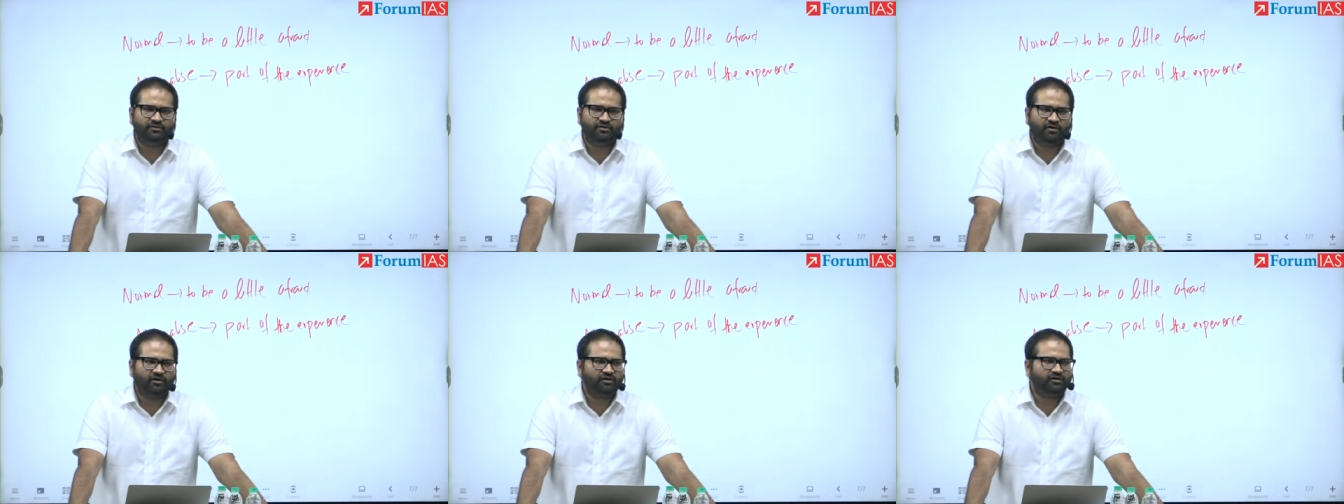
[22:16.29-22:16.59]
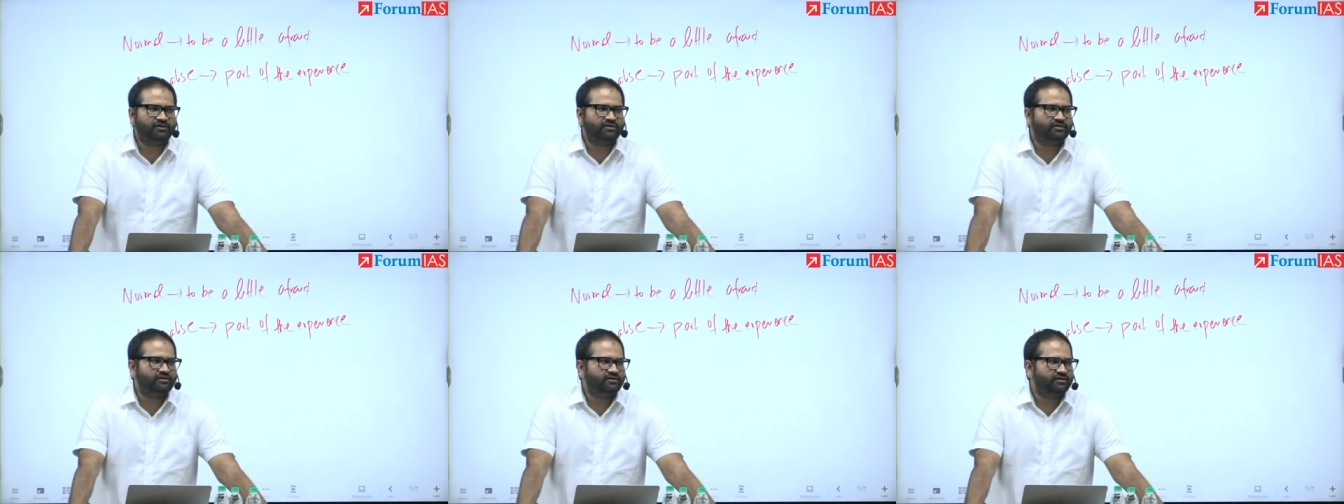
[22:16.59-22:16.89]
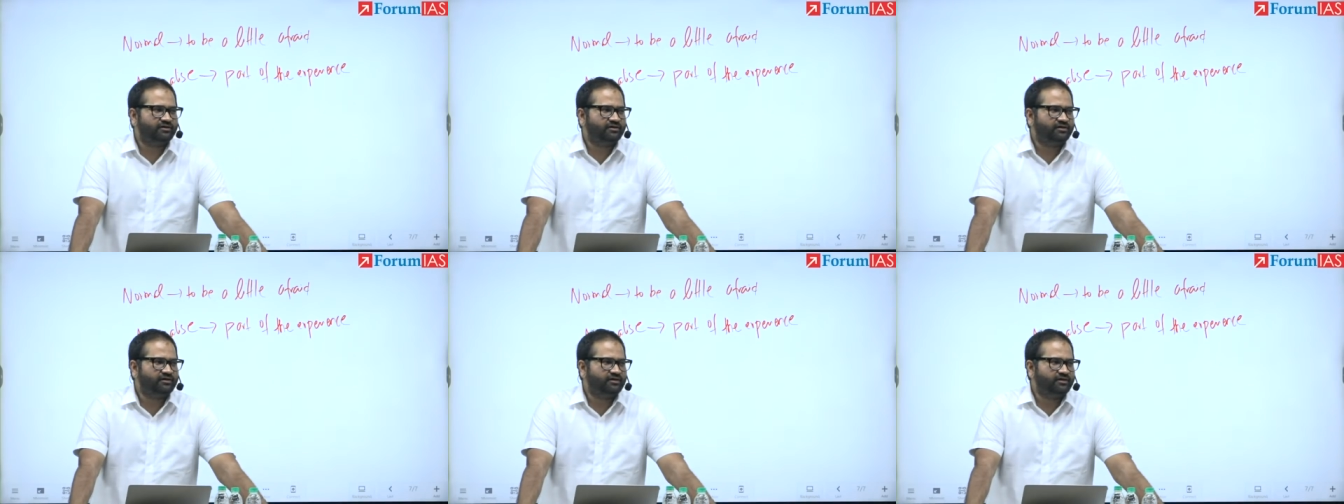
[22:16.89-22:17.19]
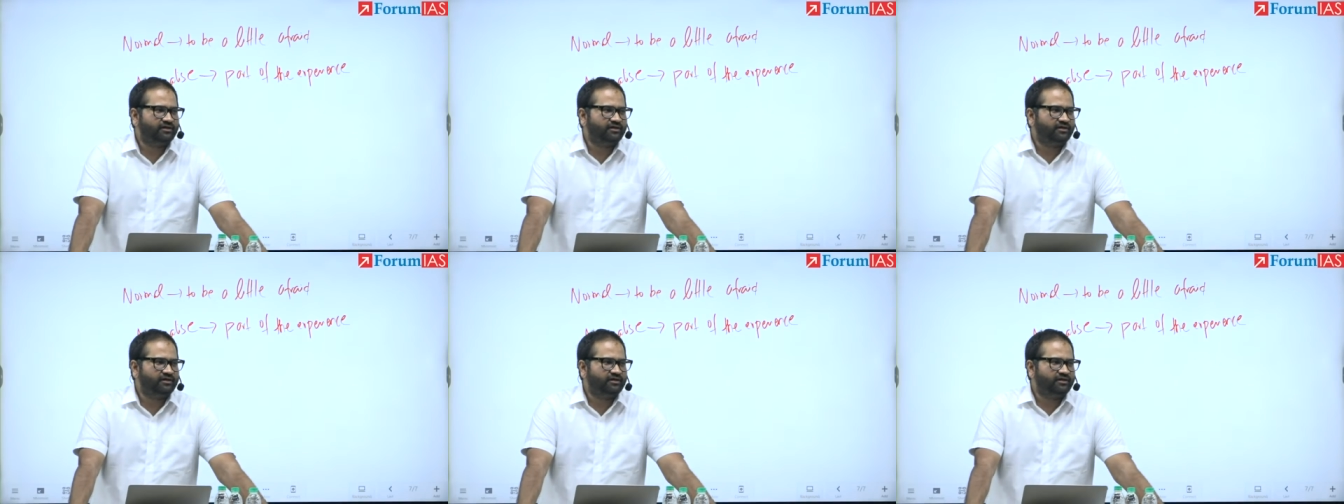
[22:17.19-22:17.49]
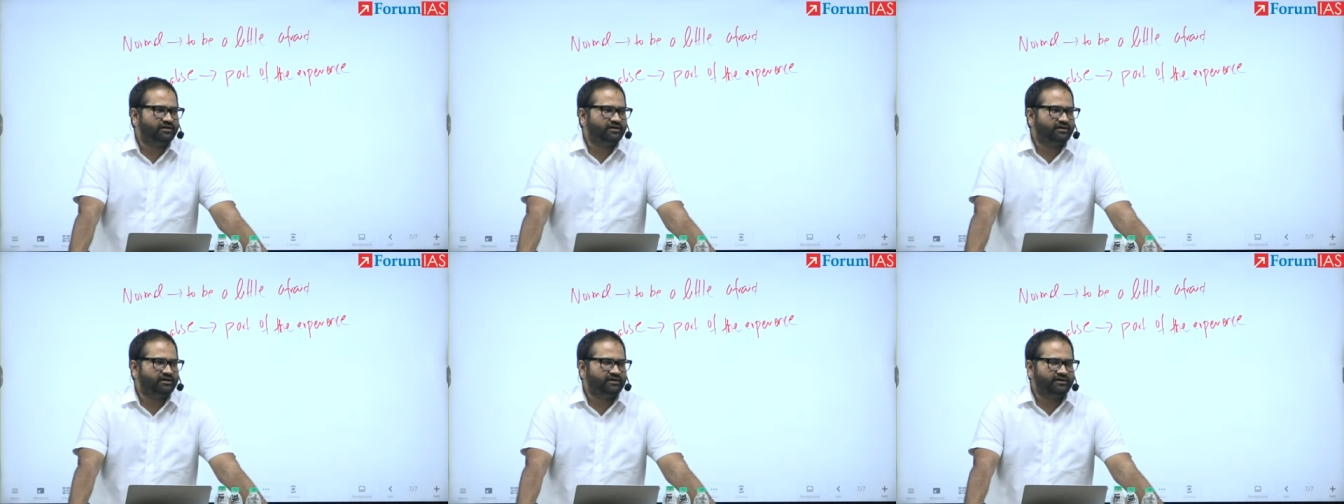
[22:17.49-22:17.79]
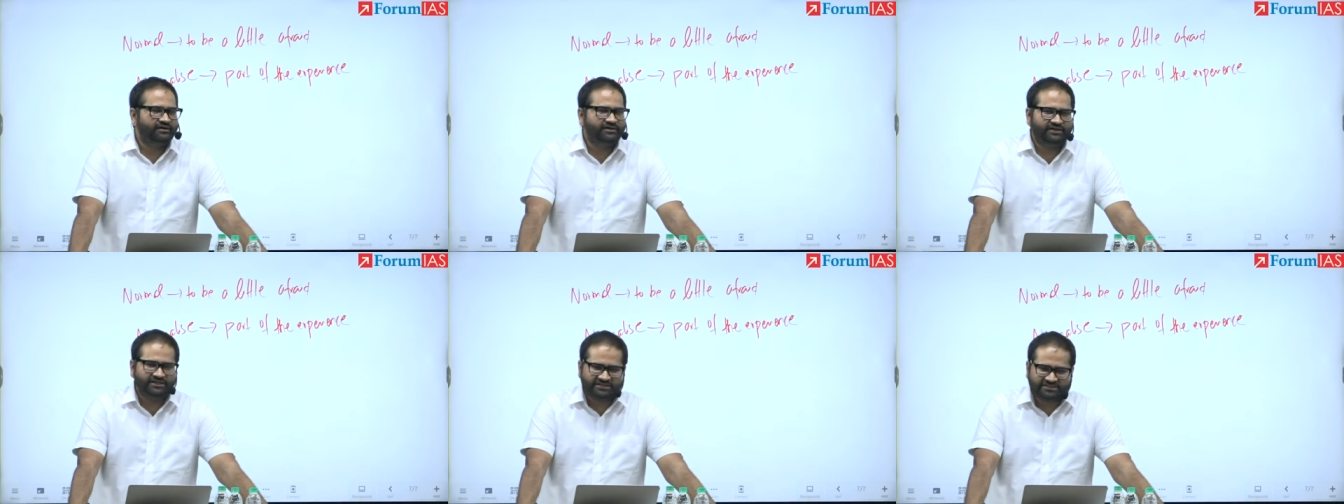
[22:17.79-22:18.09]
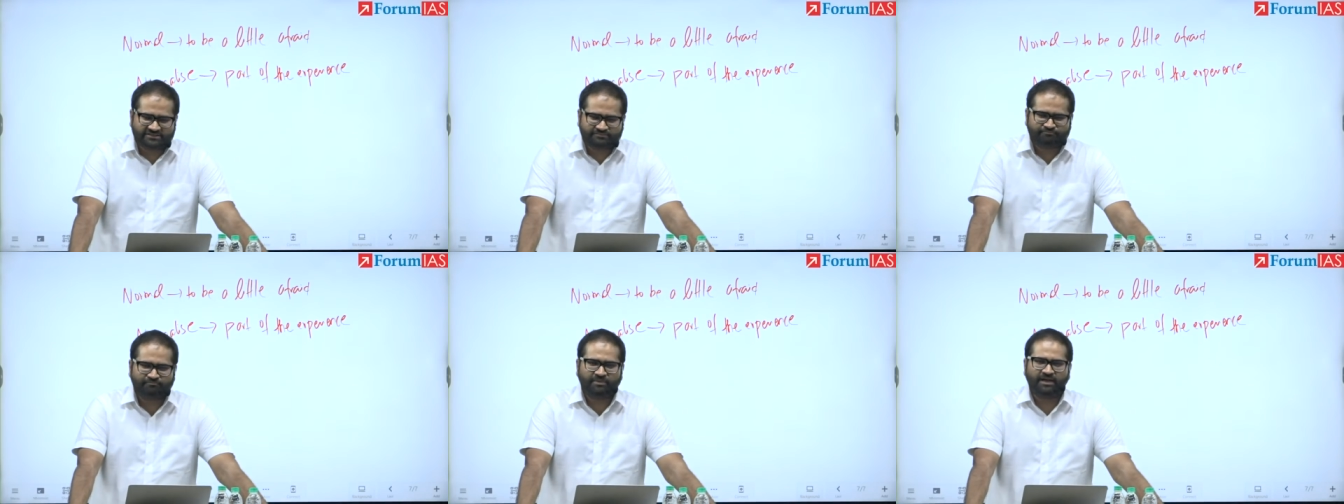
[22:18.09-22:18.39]
not
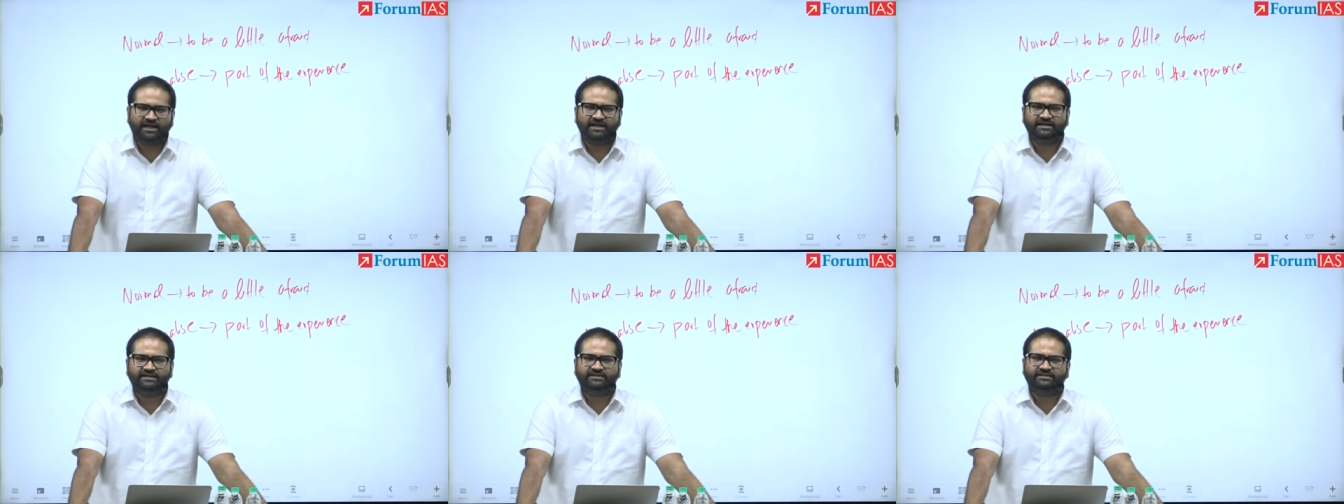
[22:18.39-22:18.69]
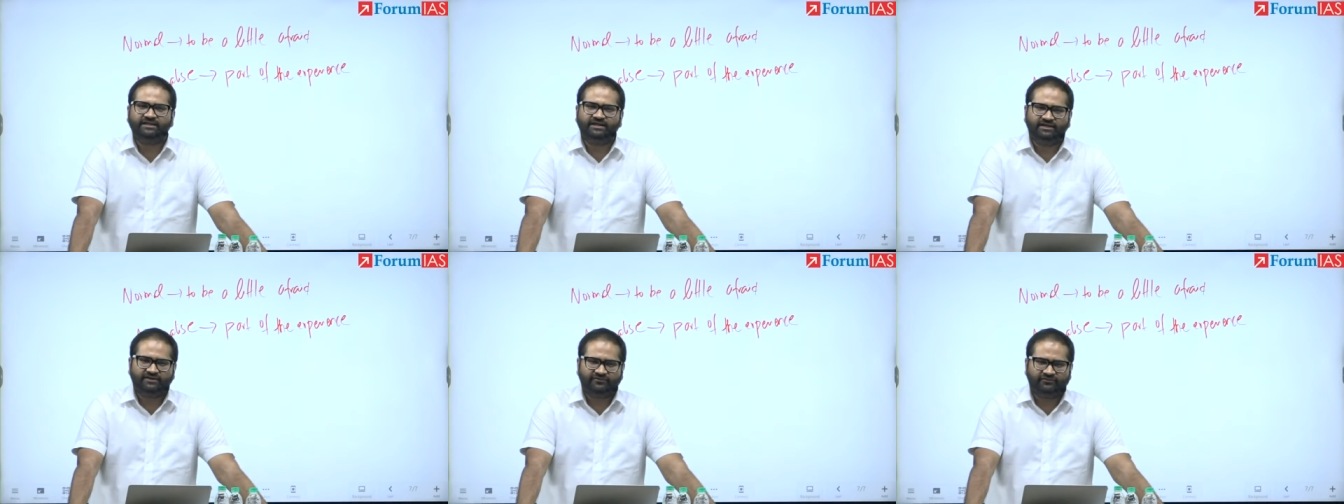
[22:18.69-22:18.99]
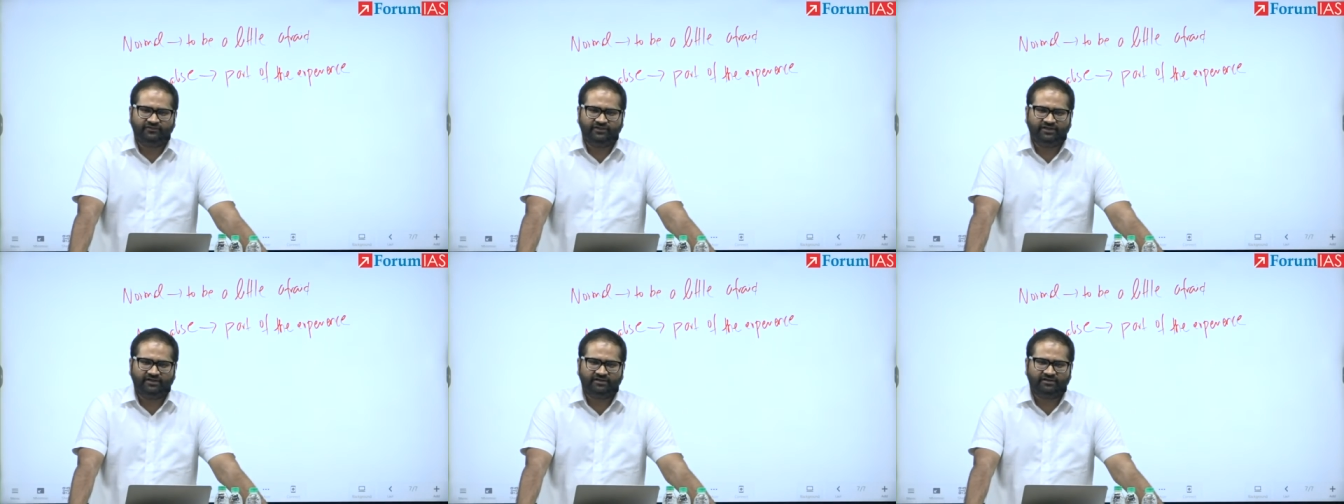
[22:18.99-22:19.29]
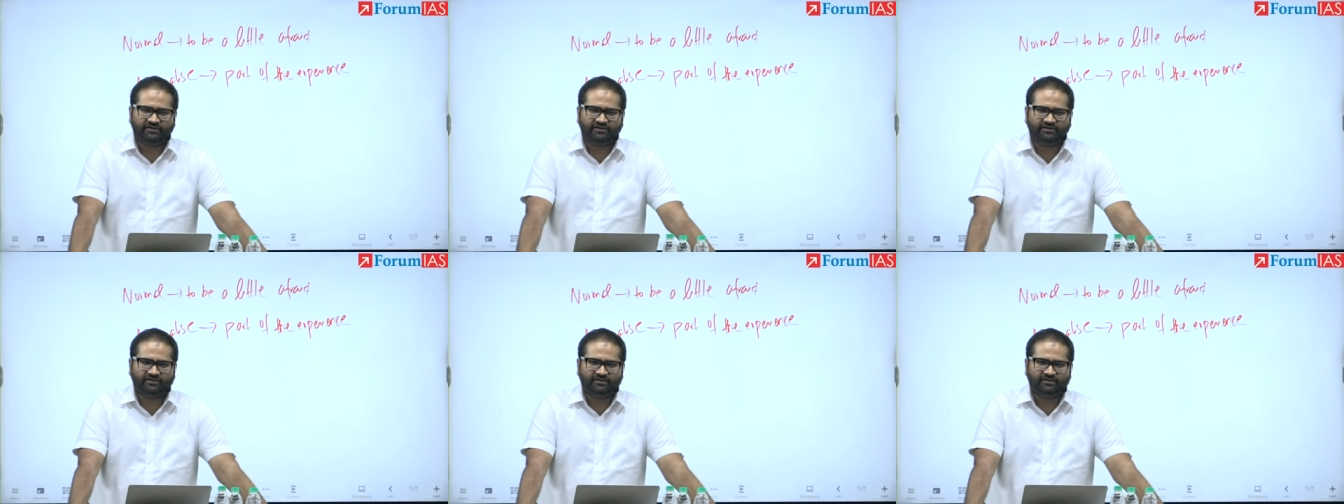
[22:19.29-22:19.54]
despite their fear,